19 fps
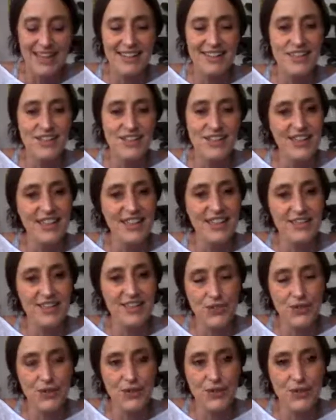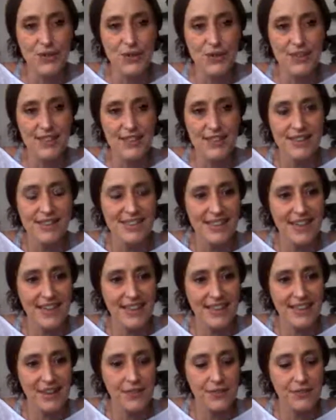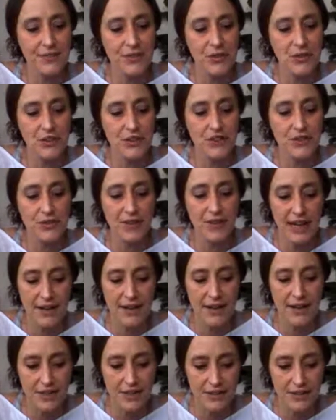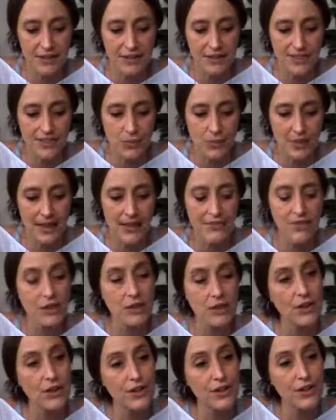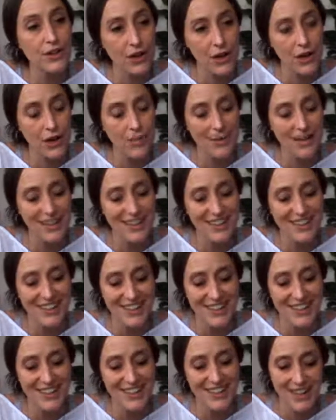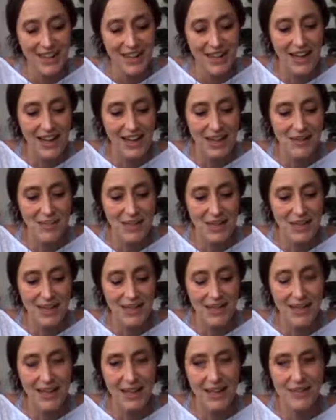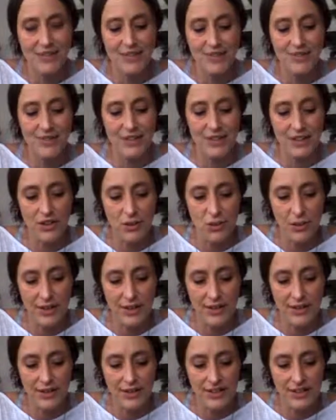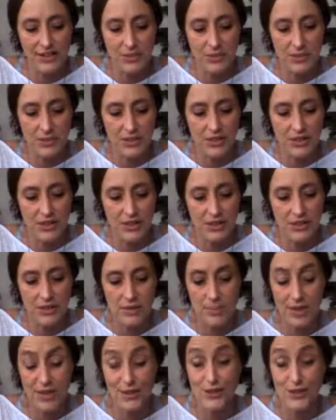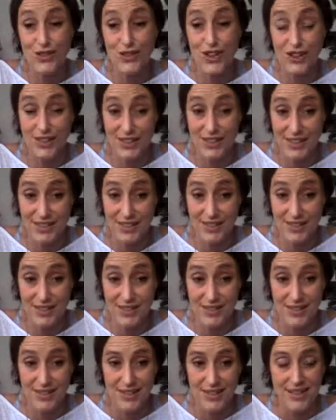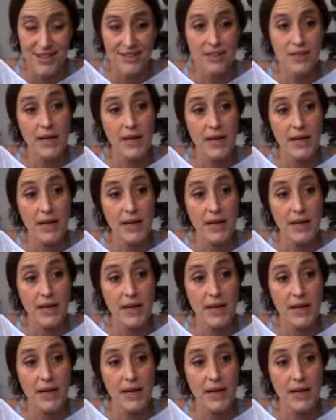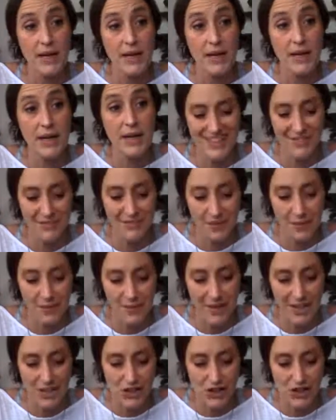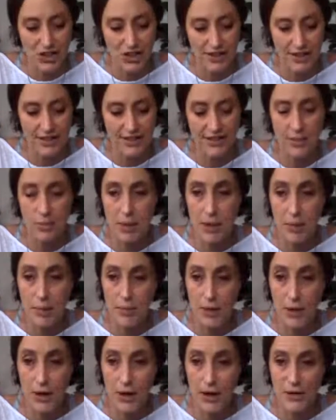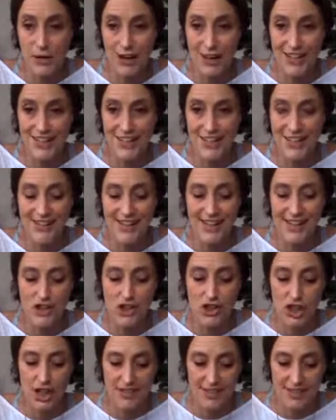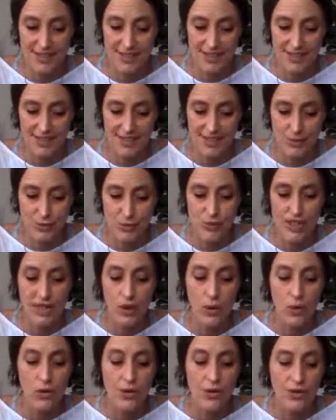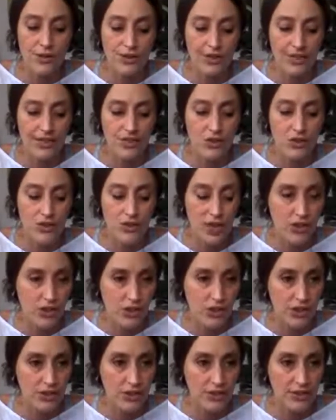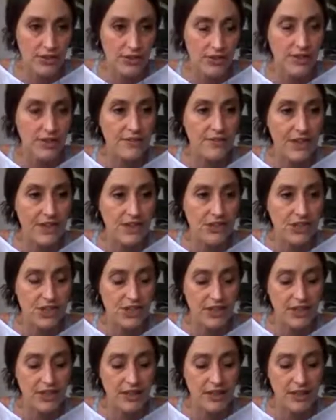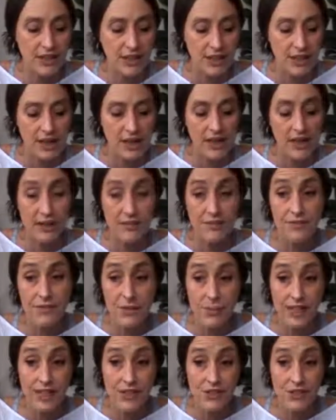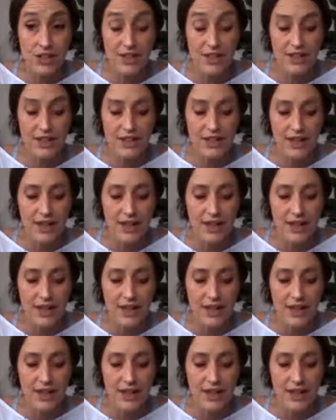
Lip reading: And he'll stay there for 2.5 years. So we have the Lord of Karma entering Aquarius, which is about starseeds. It's about technology and information. It's about progress and justice, reordering structures, innovation, and information.